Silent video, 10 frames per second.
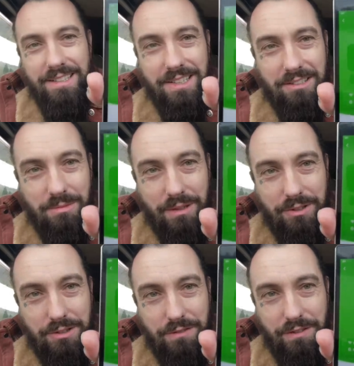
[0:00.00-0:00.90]
tells me I've
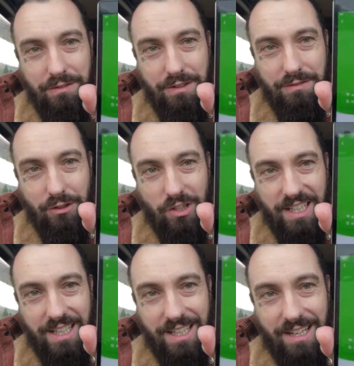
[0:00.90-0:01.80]
used 54
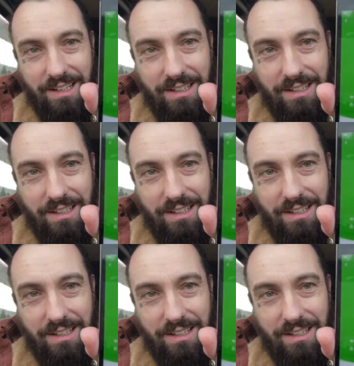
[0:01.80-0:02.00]
gig,